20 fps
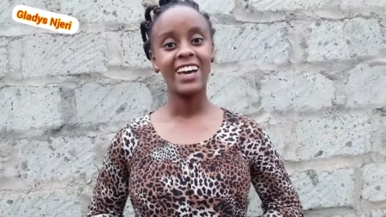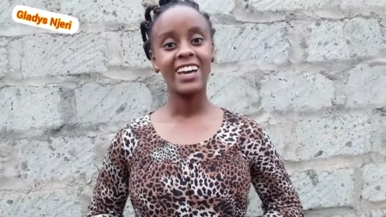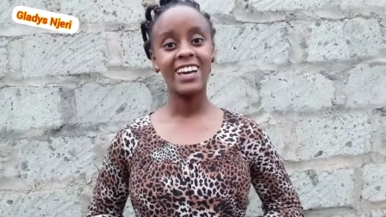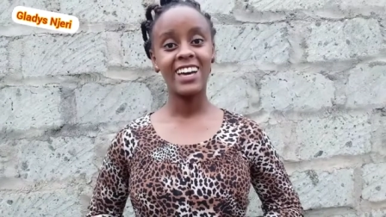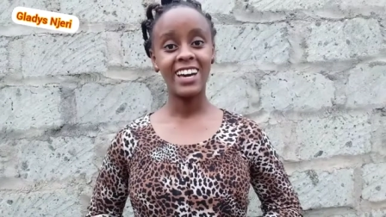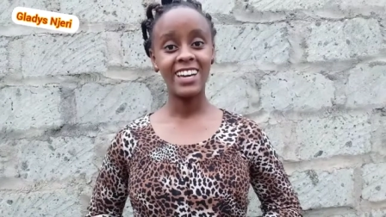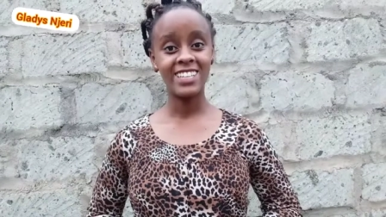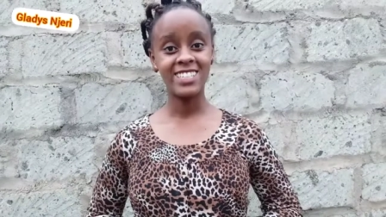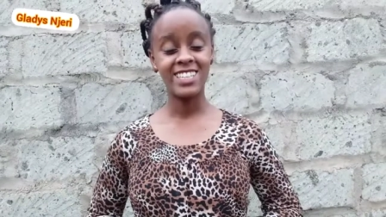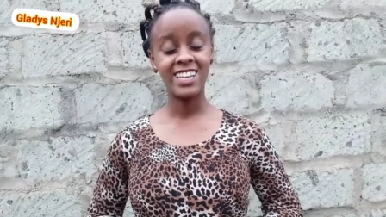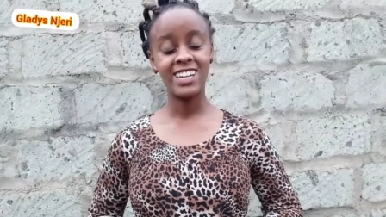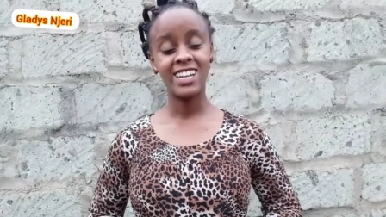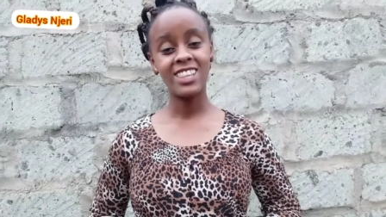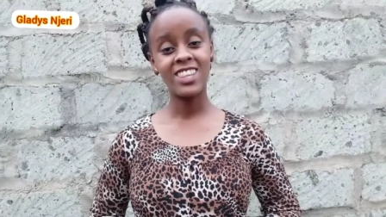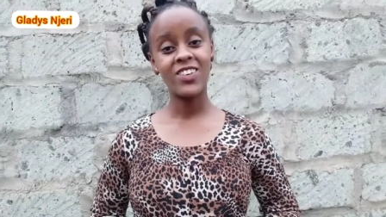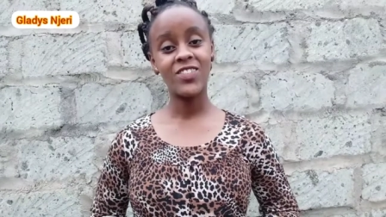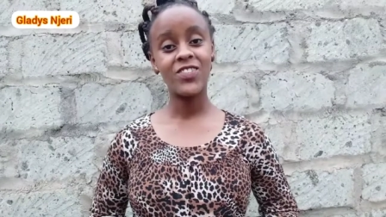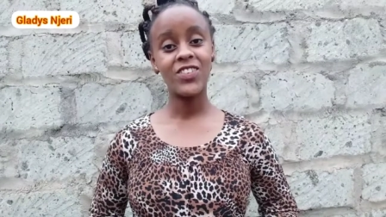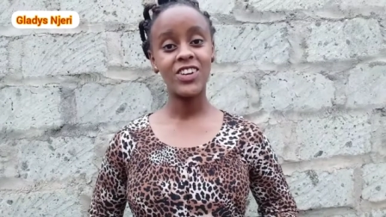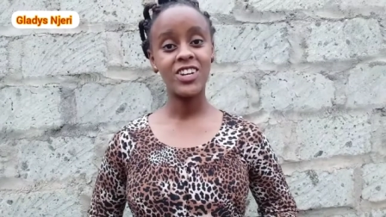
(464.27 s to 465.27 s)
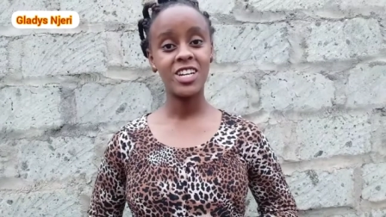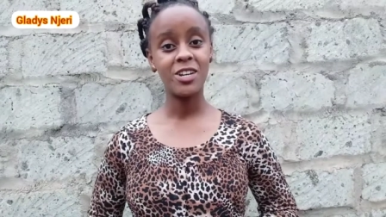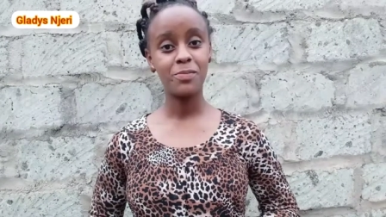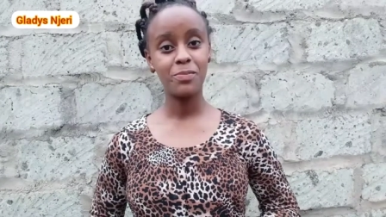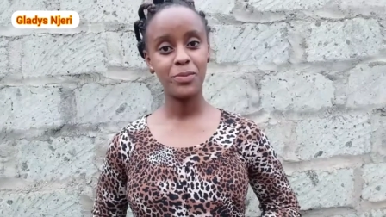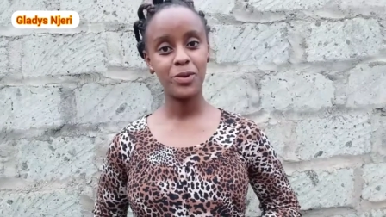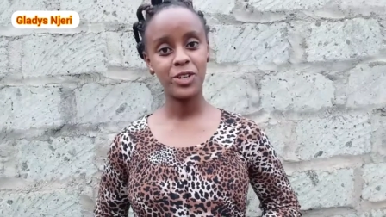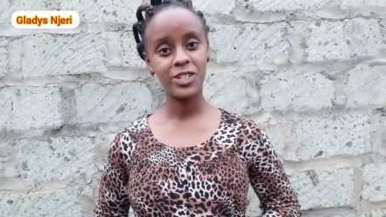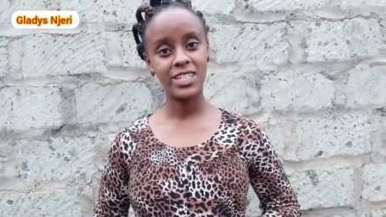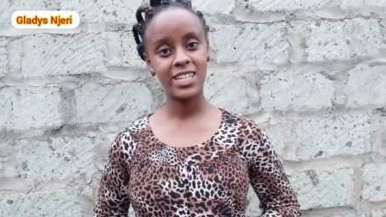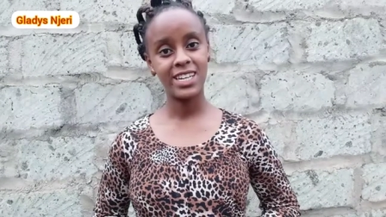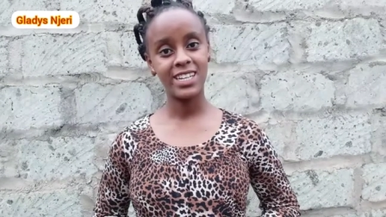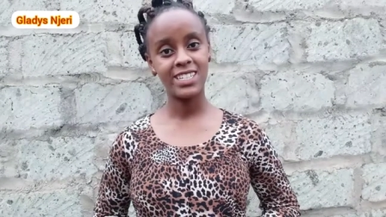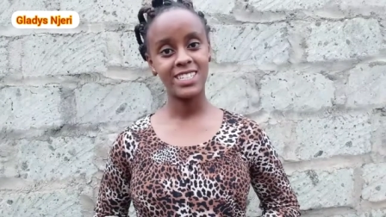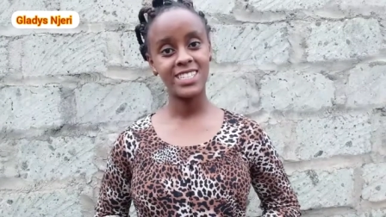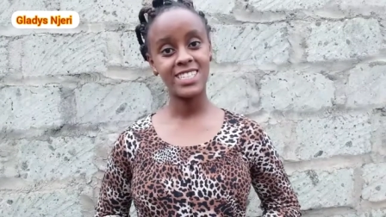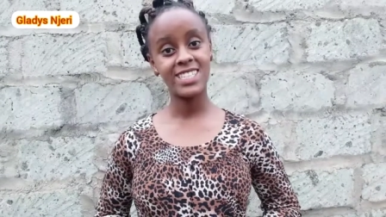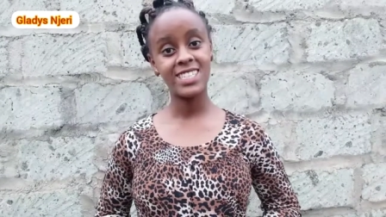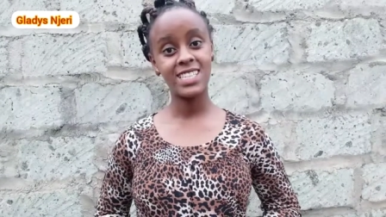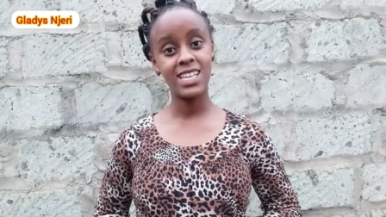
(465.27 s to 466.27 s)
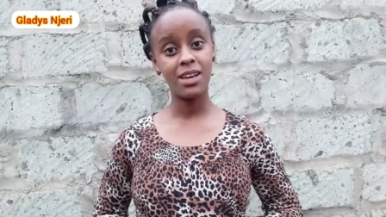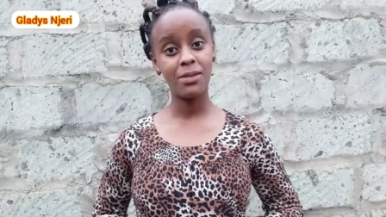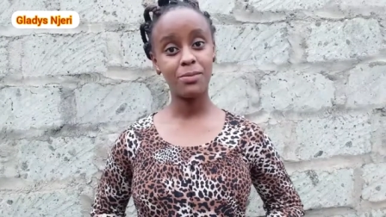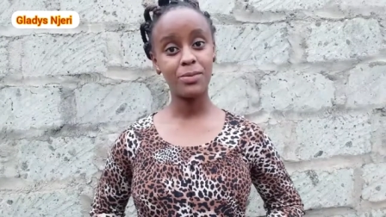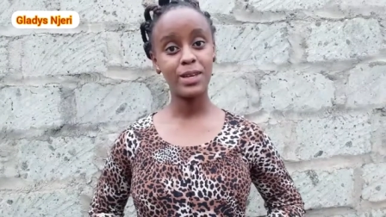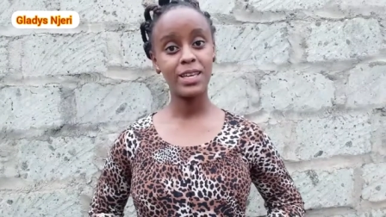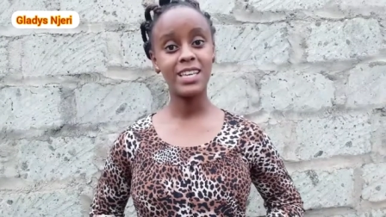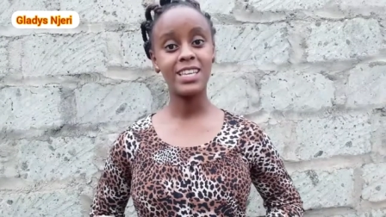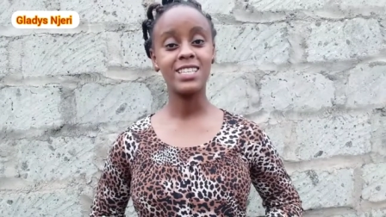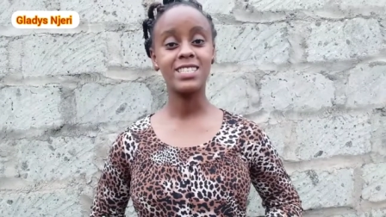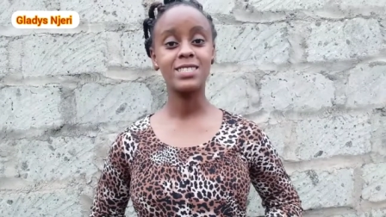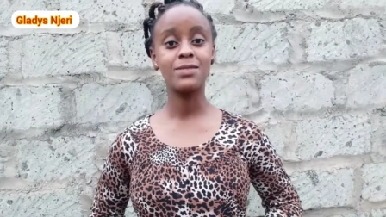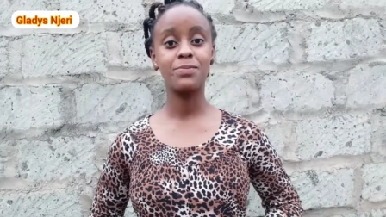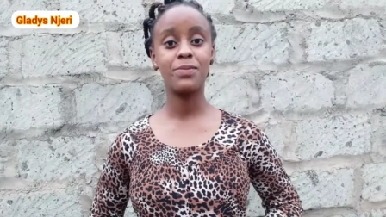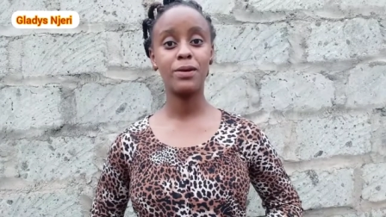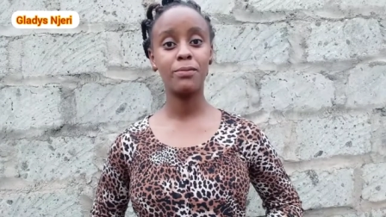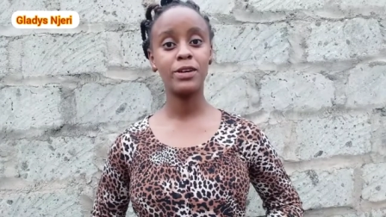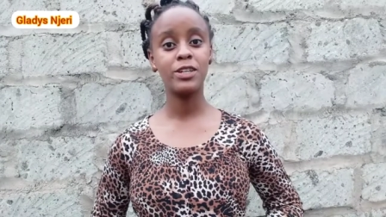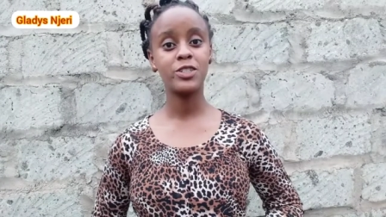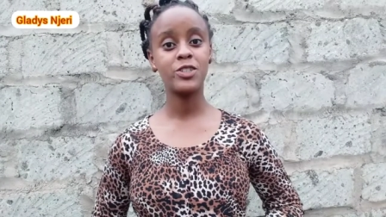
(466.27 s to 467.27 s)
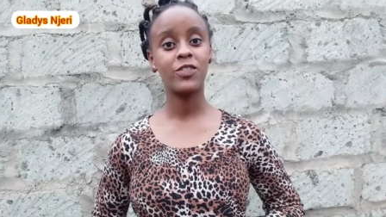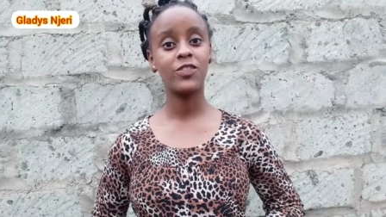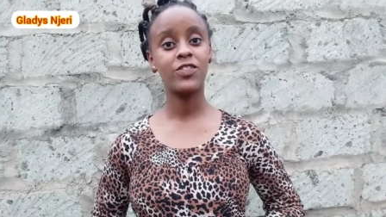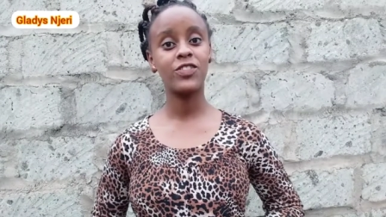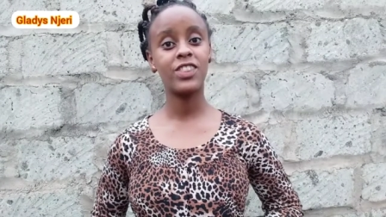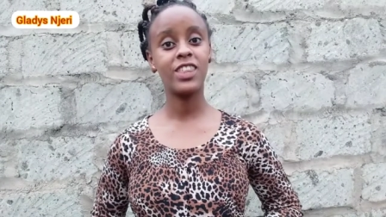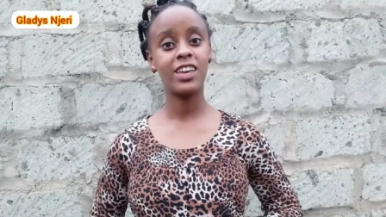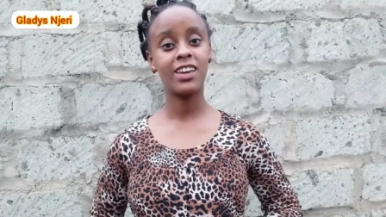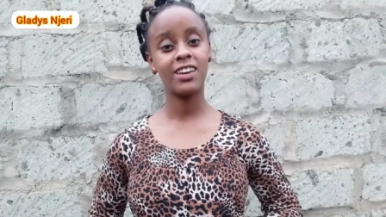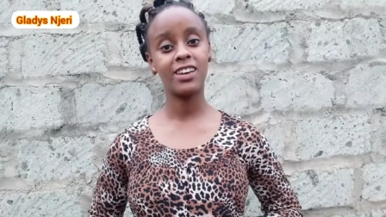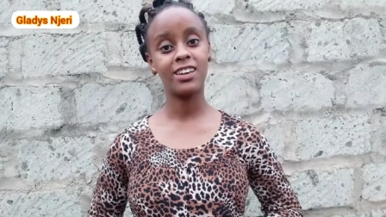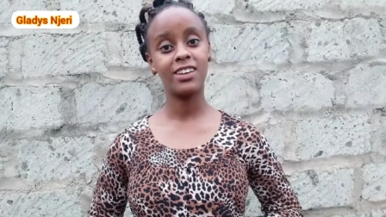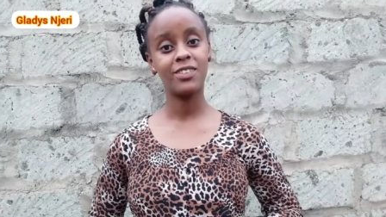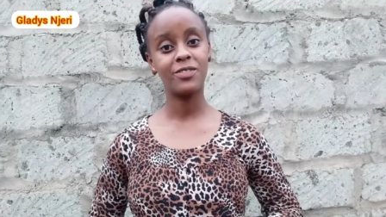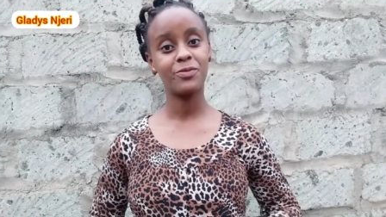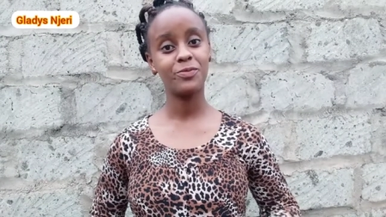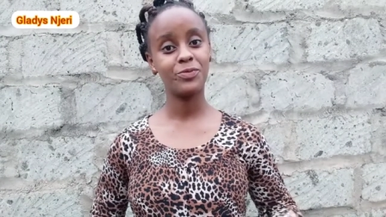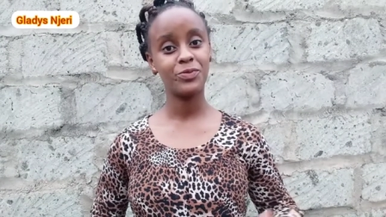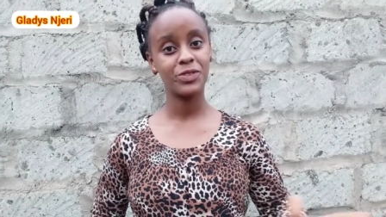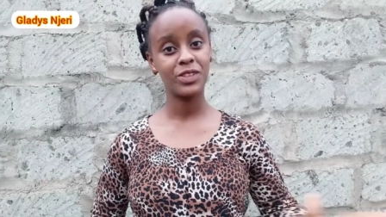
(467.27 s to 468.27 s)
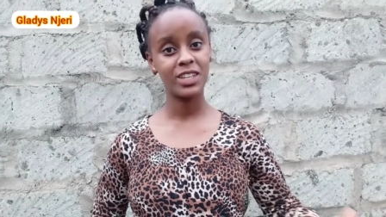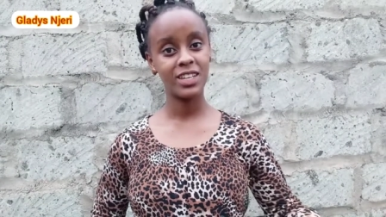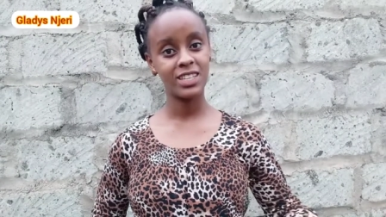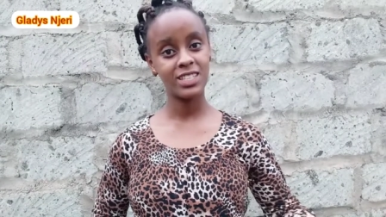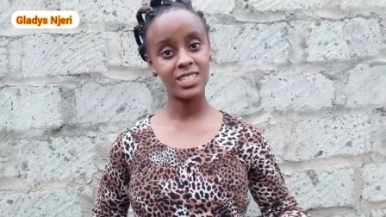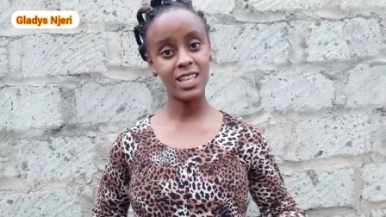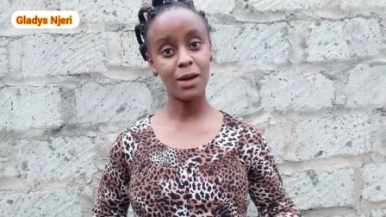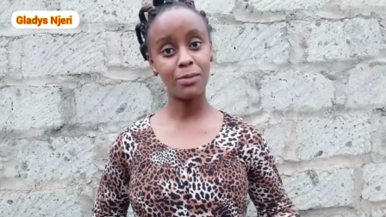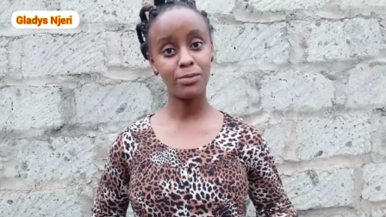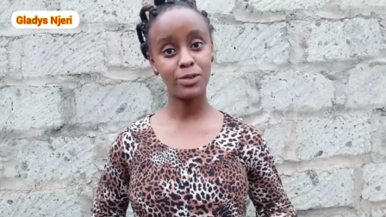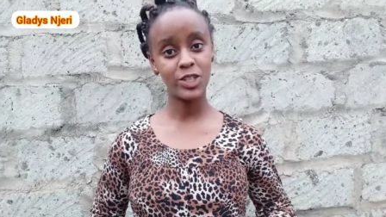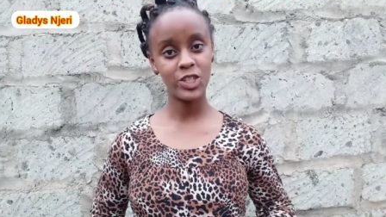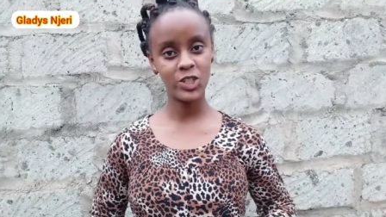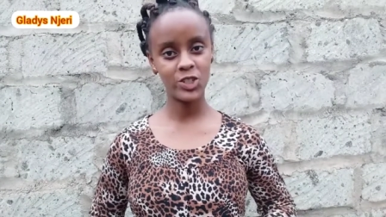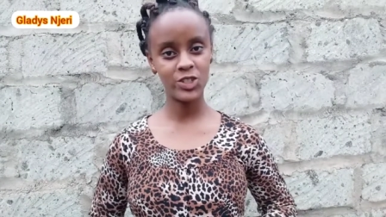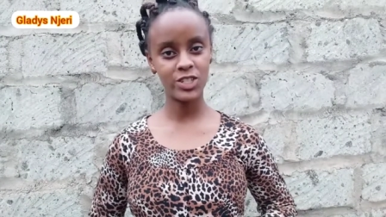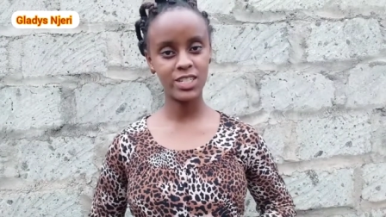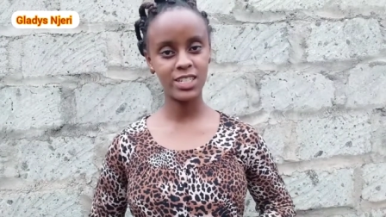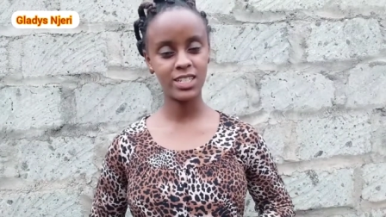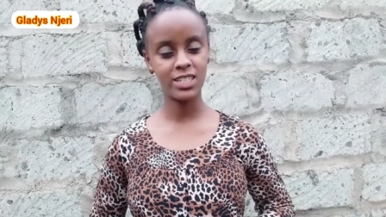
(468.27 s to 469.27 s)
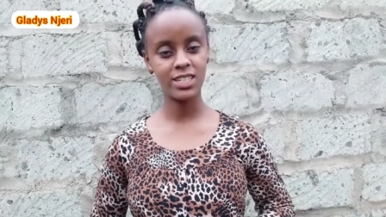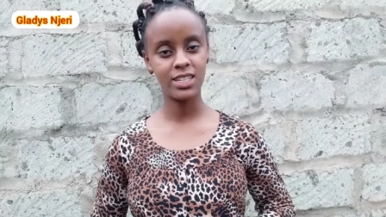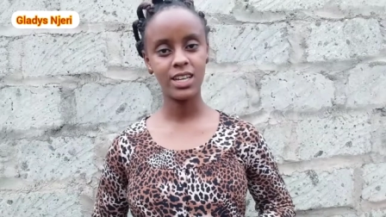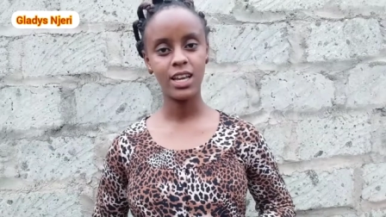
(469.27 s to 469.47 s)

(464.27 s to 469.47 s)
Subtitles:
Guys, another very important step is payment of the stamp duty.